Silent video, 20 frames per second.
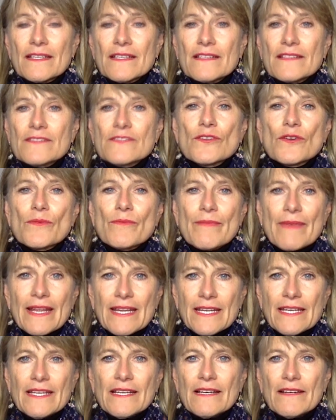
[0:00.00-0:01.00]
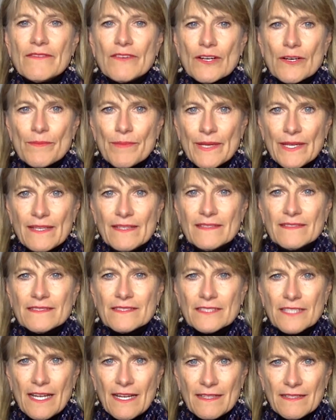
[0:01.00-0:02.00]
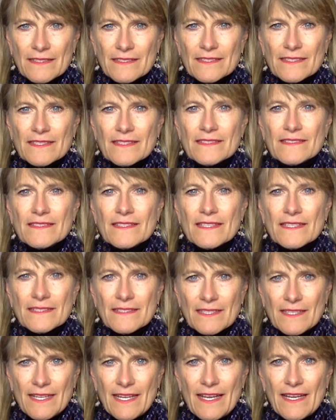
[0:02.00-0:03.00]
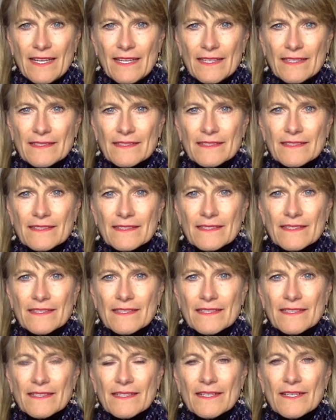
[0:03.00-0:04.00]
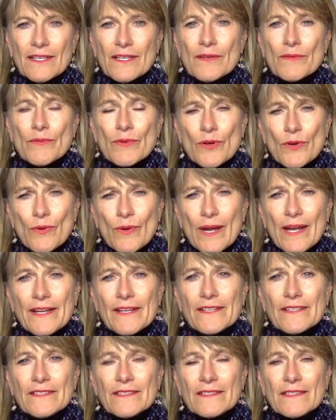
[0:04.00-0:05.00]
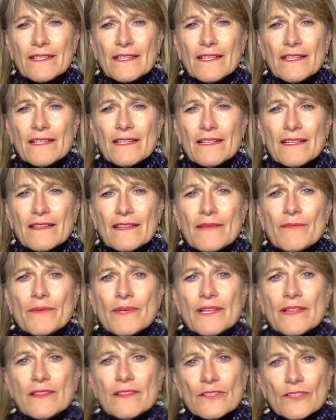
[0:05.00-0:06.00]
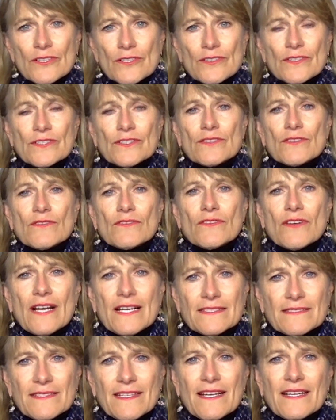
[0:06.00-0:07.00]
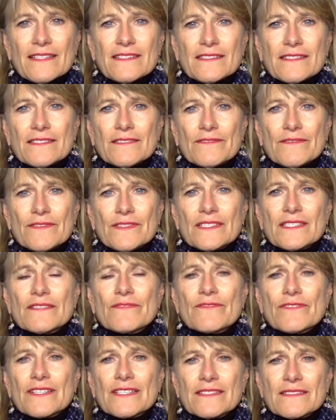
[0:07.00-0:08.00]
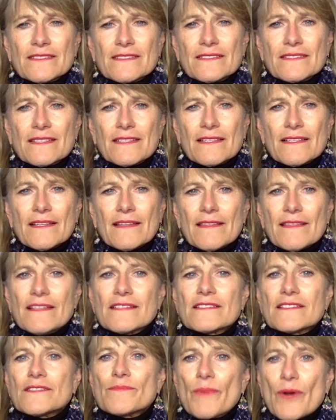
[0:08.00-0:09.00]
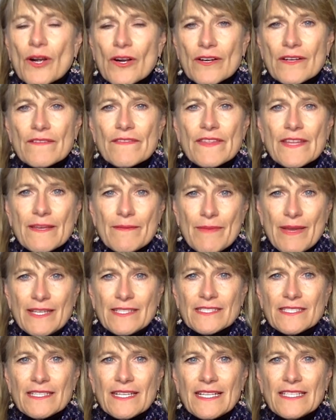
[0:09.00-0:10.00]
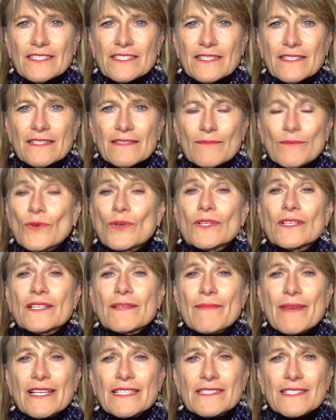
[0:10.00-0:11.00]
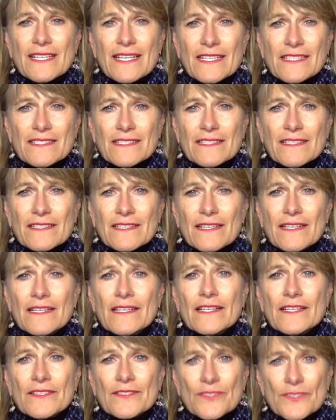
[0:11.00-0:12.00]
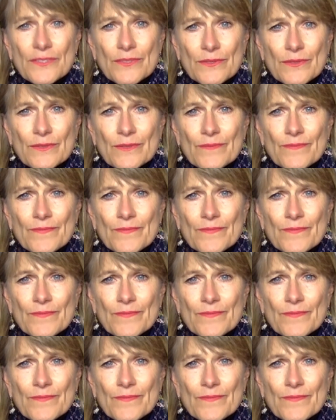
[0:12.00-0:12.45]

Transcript: So many of our biggest challenges today require that we learn to cross lines of difference. This is part of the imagination, moral imagination, too.